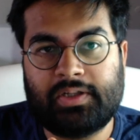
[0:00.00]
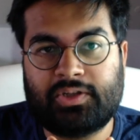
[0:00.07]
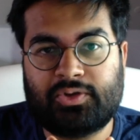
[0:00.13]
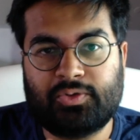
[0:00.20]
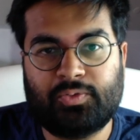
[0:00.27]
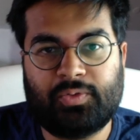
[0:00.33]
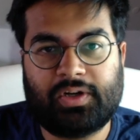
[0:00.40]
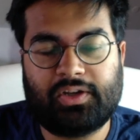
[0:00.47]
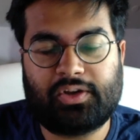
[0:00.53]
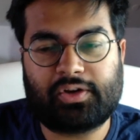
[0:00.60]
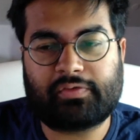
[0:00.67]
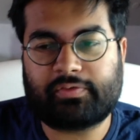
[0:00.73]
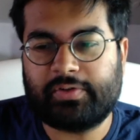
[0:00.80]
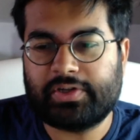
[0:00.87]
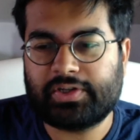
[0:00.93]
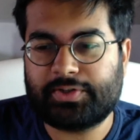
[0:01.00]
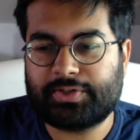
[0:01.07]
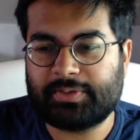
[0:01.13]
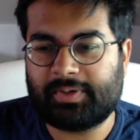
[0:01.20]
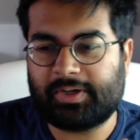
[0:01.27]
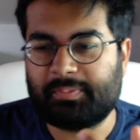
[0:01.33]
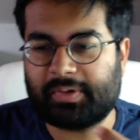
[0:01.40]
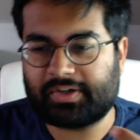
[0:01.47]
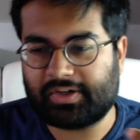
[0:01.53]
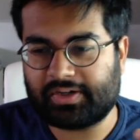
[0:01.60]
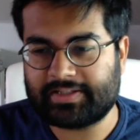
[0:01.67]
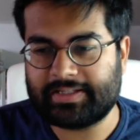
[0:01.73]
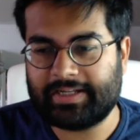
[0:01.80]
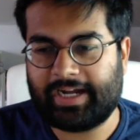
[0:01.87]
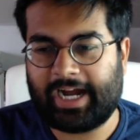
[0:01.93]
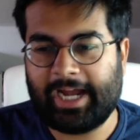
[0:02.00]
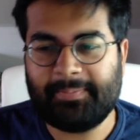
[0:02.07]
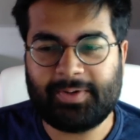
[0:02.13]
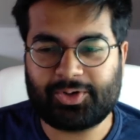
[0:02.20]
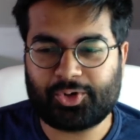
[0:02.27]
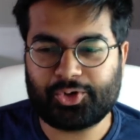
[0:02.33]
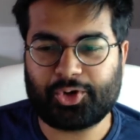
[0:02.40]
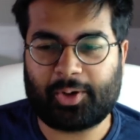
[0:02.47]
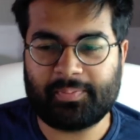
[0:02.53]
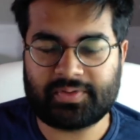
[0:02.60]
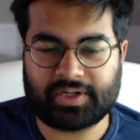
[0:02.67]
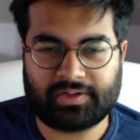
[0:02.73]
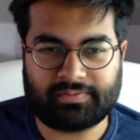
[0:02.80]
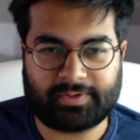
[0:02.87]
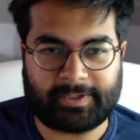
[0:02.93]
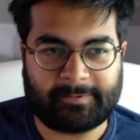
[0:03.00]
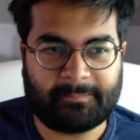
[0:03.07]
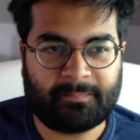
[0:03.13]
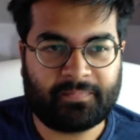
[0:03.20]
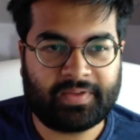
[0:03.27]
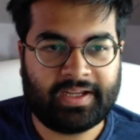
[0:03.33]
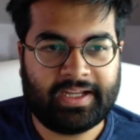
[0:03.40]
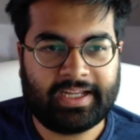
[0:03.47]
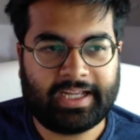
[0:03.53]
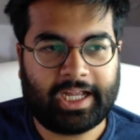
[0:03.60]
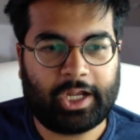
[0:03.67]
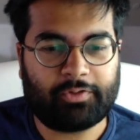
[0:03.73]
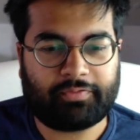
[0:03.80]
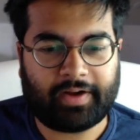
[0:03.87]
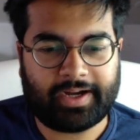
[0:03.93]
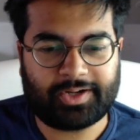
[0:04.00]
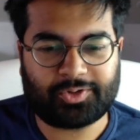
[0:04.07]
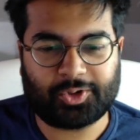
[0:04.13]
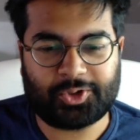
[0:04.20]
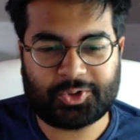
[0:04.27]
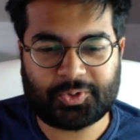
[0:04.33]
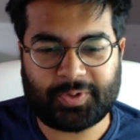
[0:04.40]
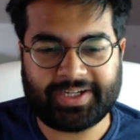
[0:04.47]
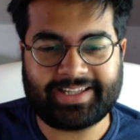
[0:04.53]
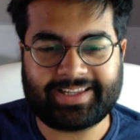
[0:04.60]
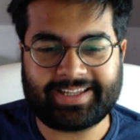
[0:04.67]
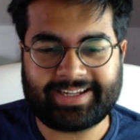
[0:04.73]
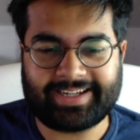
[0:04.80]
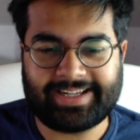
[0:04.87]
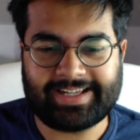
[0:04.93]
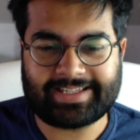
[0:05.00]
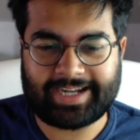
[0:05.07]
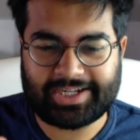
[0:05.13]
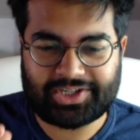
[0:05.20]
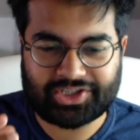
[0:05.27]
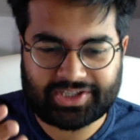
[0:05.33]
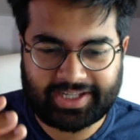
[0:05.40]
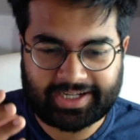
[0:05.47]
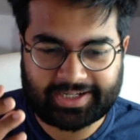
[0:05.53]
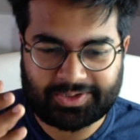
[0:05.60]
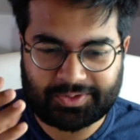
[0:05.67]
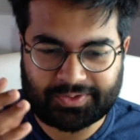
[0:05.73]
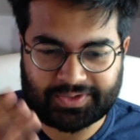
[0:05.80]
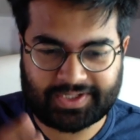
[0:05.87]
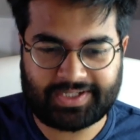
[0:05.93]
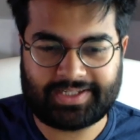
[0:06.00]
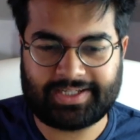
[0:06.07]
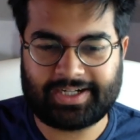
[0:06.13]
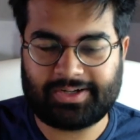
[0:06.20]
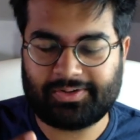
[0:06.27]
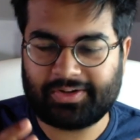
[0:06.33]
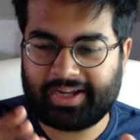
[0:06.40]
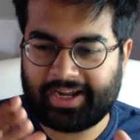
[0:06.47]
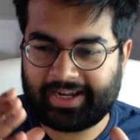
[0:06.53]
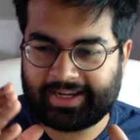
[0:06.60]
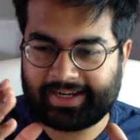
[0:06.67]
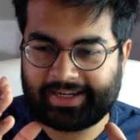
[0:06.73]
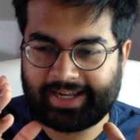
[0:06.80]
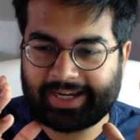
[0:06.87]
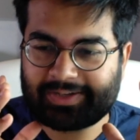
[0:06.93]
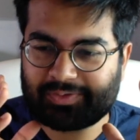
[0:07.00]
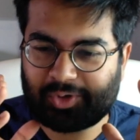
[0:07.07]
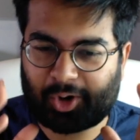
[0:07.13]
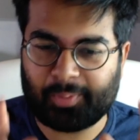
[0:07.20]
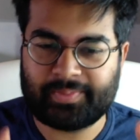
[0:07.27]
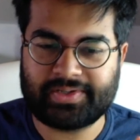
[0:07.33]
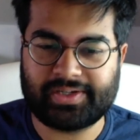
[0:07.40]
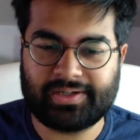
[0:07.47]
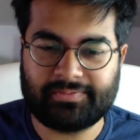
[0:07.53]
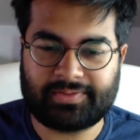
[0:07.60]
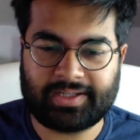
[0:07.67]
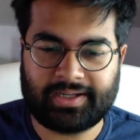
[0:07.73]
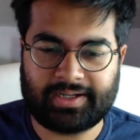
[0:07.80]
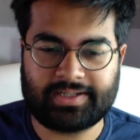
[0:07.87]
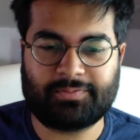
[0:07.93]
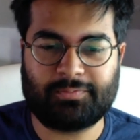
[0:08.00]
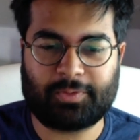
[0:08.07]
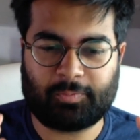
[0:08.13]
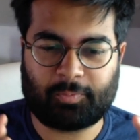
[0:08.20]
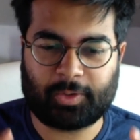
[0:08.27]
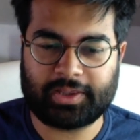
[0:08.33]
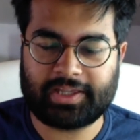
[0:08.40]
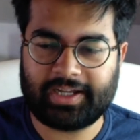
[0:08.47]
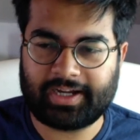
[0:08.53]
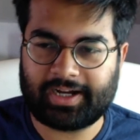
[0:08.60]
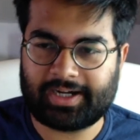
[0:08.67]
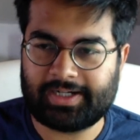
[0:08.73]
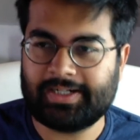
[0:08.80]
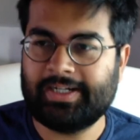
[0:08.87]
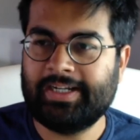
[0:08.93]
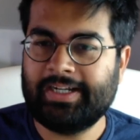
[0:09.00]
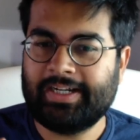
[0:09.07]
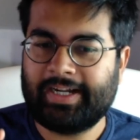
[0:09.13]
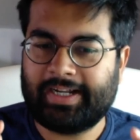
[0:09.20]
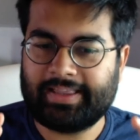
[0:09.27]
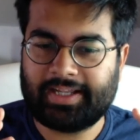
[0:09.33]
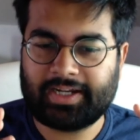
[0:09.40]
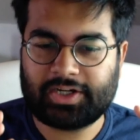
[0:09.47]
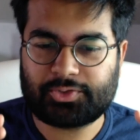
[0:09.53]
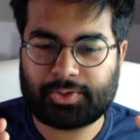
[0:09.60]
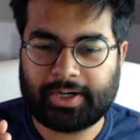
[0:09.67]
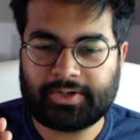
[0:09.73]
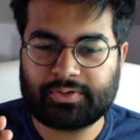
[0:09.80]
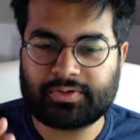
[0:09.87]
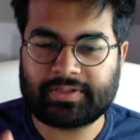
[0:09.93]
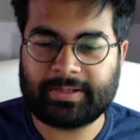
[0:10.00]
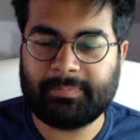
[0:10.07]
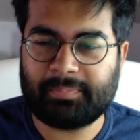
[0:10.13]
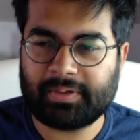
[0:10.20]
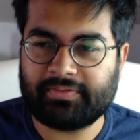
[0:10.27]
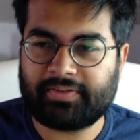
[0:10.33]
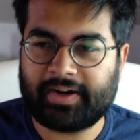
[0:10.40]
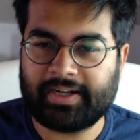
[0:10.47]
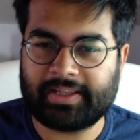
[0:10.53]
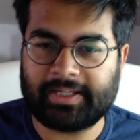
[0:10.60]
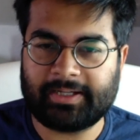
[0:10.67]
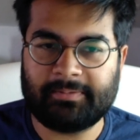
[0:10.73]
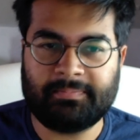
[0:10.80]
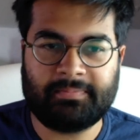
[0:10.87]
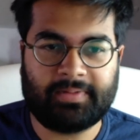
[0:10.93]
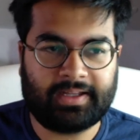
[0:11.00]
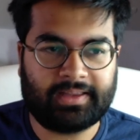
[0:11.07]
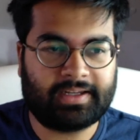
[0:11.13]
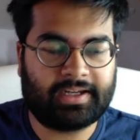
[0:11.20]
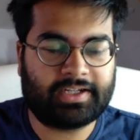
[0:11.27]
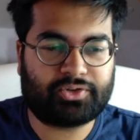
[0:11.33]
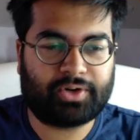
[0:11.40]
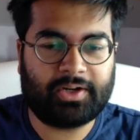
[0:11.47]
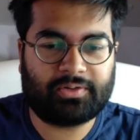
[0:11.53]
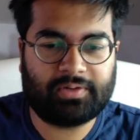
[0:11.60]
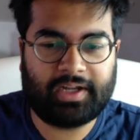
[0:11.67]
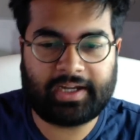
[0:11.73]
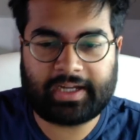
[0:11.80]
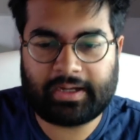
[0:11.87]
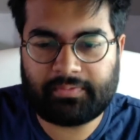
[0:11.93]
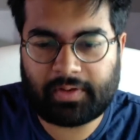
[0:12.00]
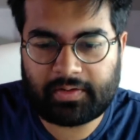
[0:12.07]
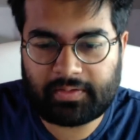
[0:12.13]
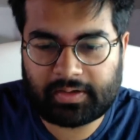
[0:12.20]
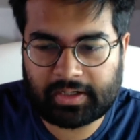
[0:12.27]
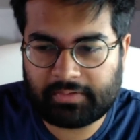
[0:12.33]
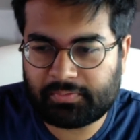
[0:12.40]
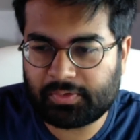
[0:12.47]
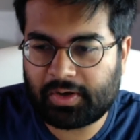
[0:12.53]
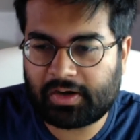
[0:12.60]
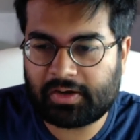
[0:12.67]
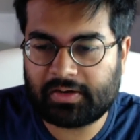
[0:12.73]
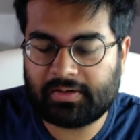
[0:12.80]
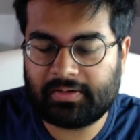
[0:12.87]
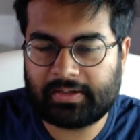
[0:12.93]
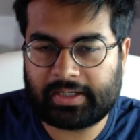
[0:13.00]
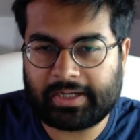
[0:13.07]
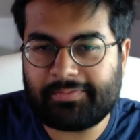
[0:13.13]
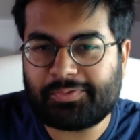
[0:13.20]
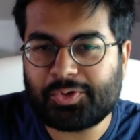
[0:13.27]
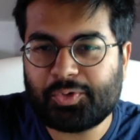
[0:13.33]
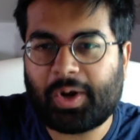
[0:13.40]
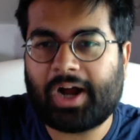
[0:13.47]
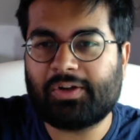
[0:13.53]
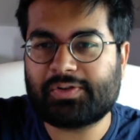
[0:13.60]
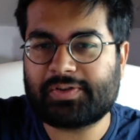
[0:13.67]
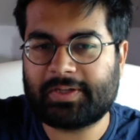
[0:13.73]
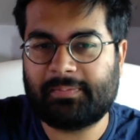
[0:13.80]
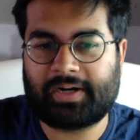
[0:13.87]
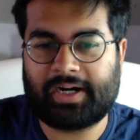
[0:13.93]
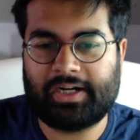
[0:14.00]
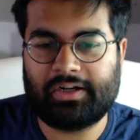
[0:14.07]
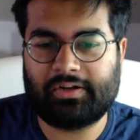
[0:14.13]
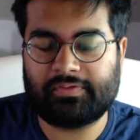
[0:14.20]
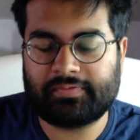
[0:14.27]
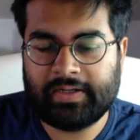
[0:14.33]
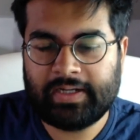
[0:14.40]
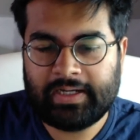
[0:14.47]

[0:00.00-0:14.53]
do a lot of research about because I'm a good observer. If I don't do anything else, I just like to sit down and I like to observe things for what they are. And then I try to simplify them. And then I try to like give you out some kind of